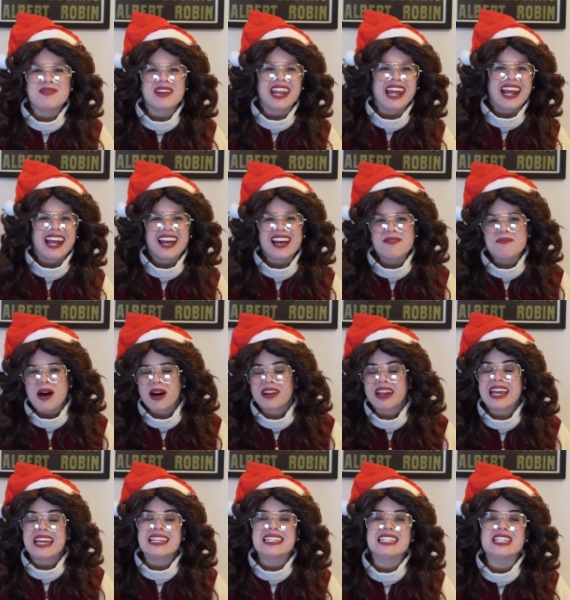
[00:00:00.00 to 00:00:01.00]
in
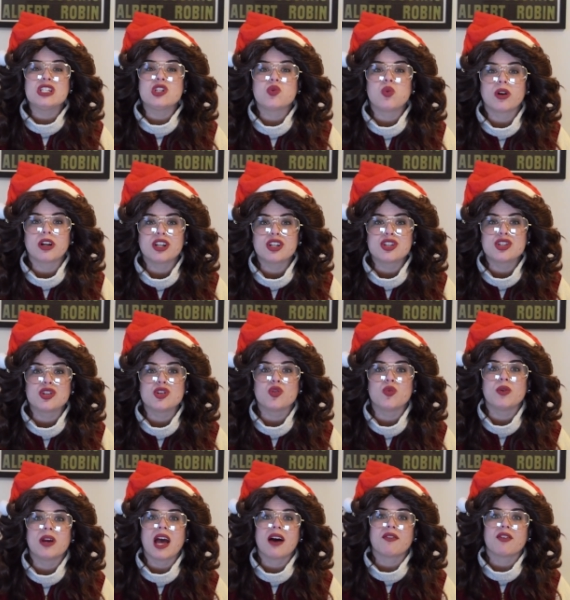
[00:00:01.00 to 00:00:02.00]
about 1822,
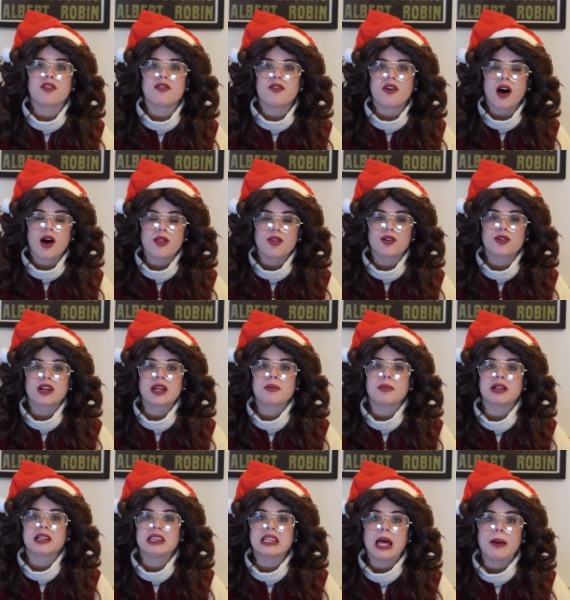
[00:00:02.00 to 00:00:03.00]
we have a father
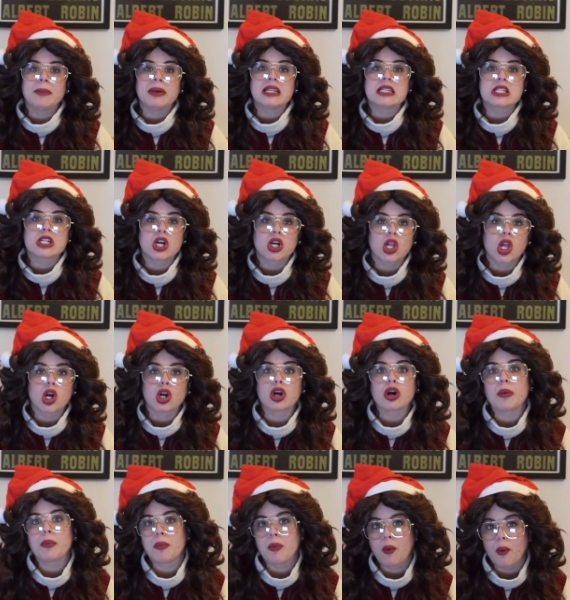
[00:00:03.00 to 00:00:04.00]
named Clement
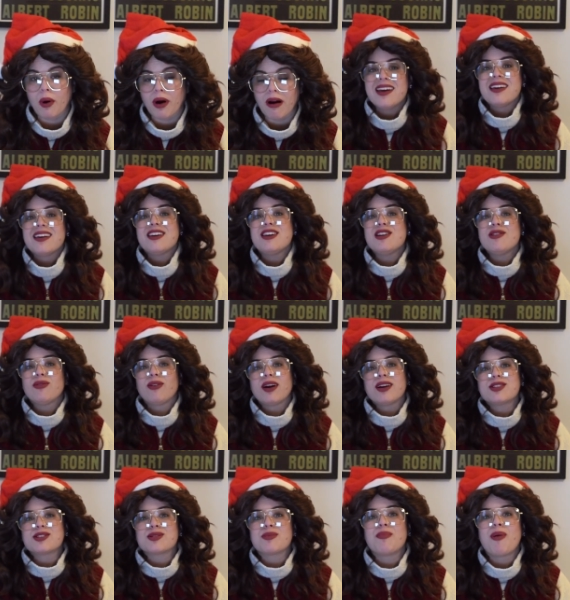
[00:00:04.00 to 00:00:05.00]
Clarke Moore. He
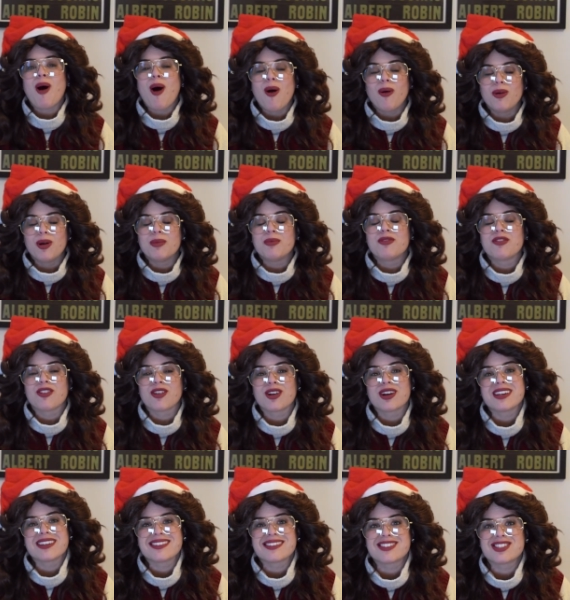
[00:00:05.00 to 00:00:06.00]
writes a poem for
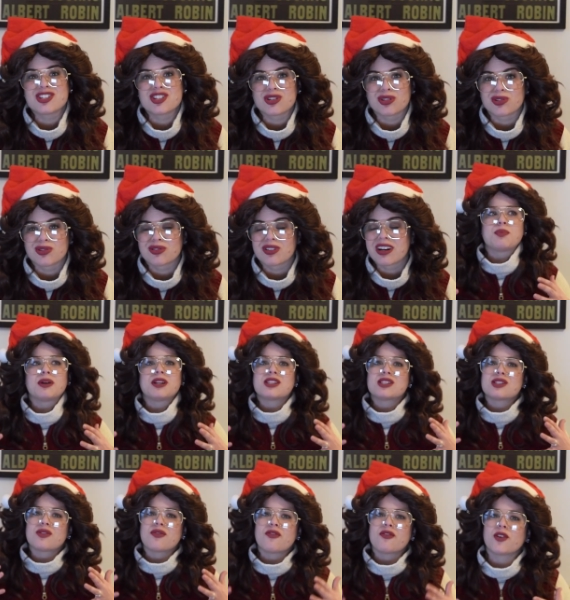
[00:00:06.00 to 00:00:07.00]
his children, but
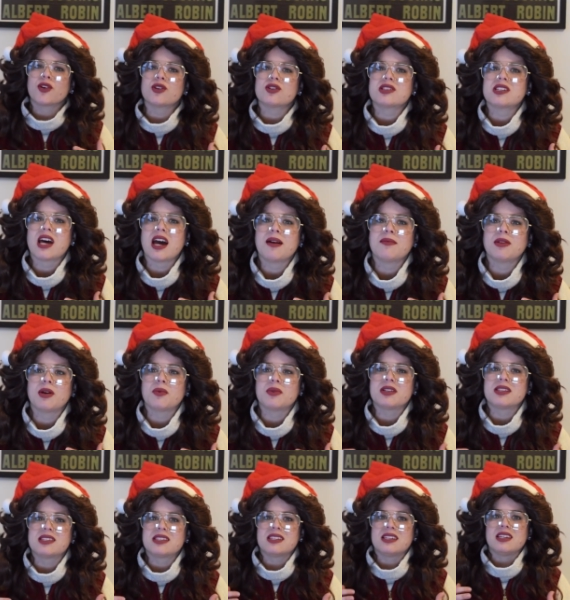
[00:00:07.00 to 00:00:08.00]
it's the first time that we
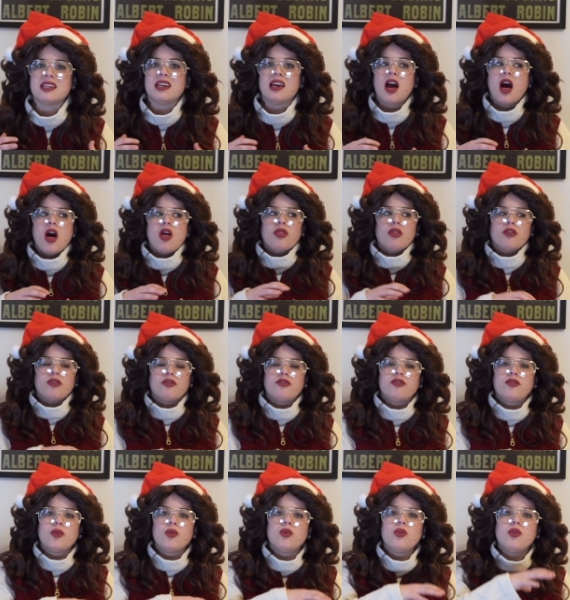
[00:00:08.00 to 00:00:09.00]
see the
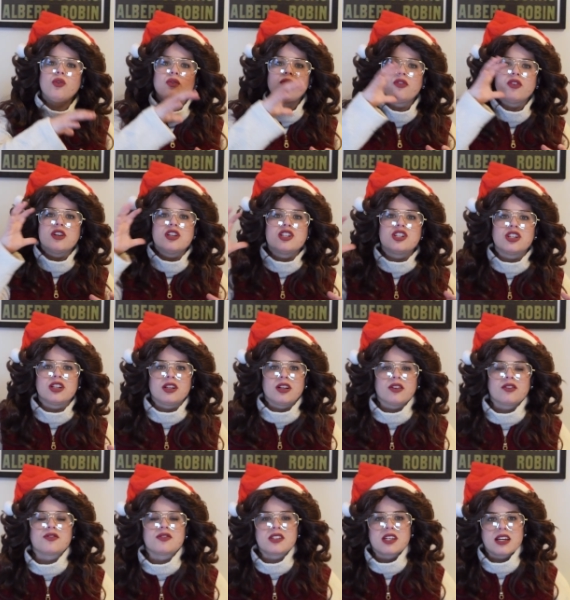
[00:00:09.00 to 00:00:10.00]
full vision
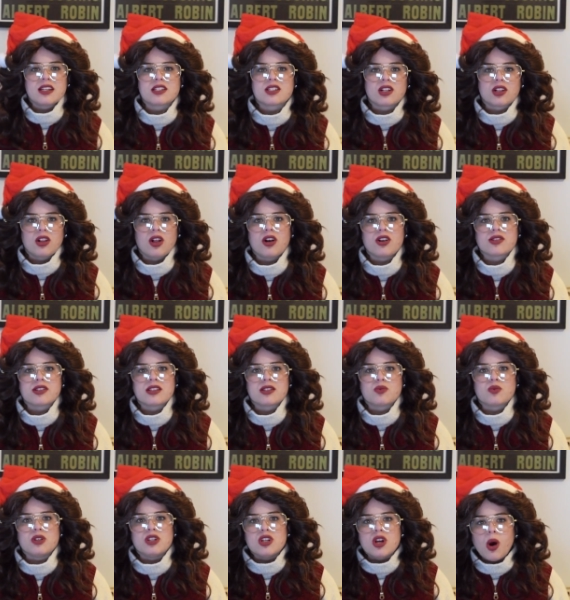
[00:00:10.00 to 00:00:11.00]
of Santa Claus
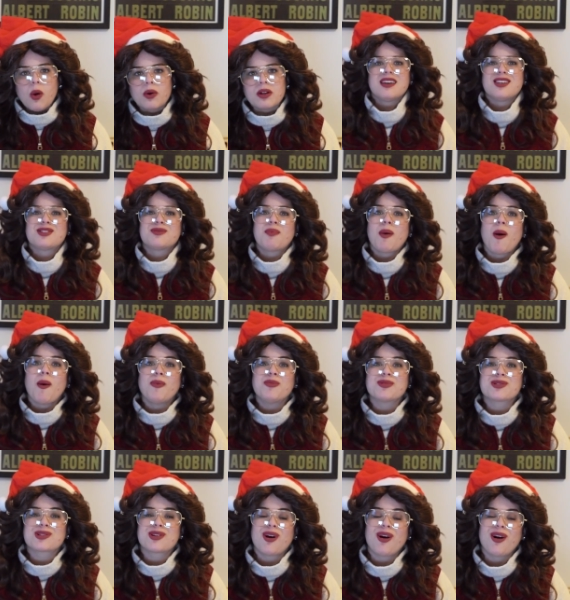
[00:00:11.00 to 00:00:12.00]
as we know it. His poem
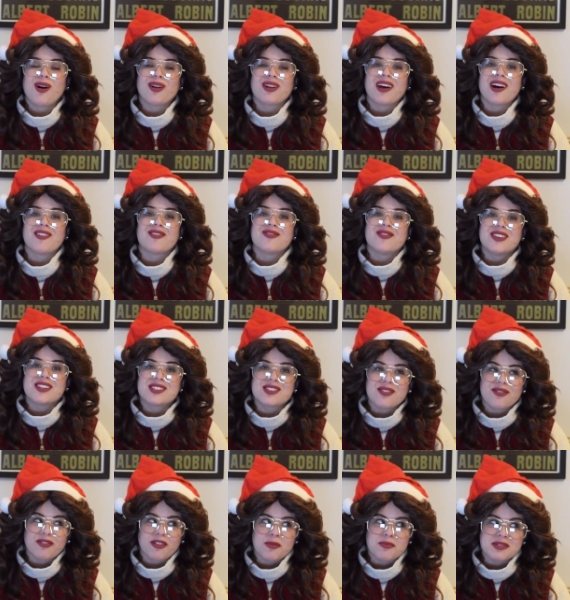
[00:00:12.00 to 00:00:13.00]
was called A
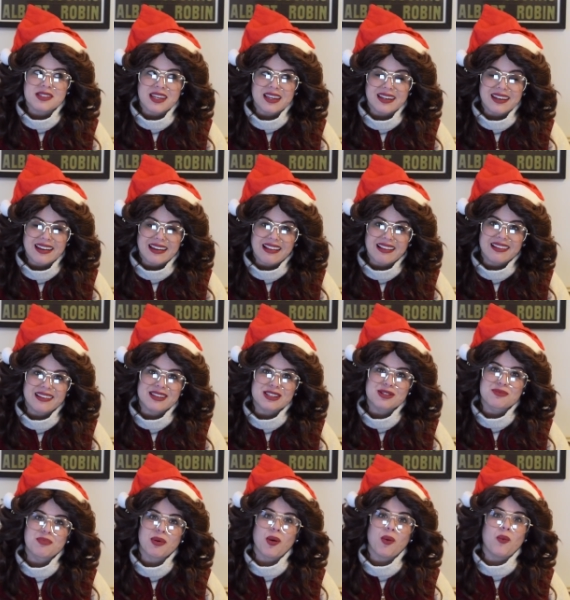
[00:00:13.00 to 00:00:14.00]
Visit from St.
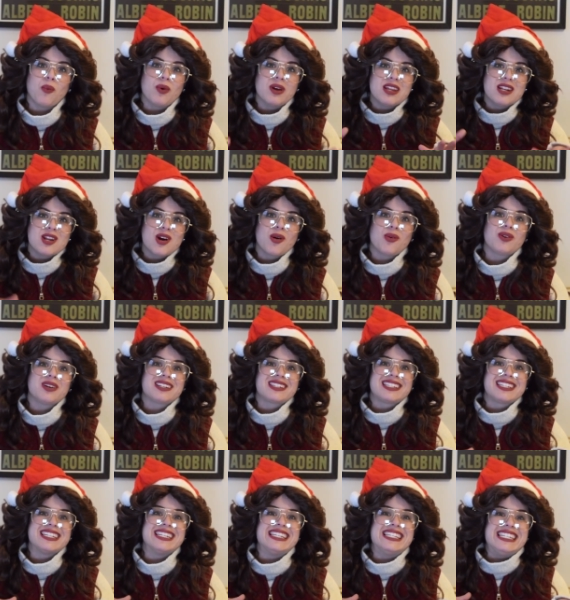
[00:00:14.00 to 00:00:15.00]
Nicholas, but we know it
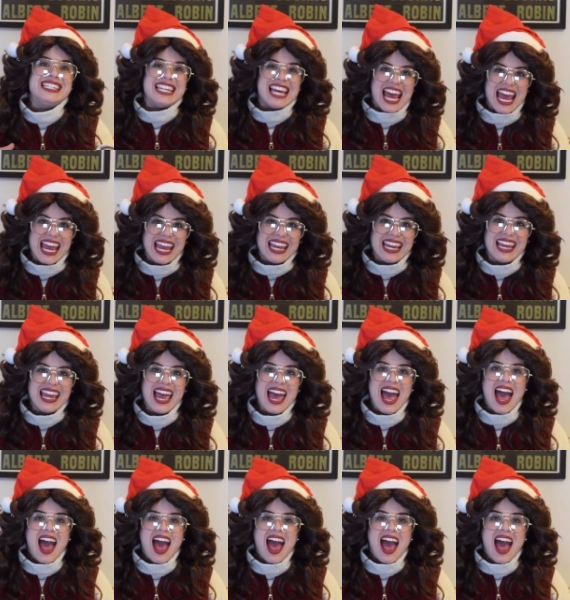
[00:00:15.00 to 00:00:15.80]
today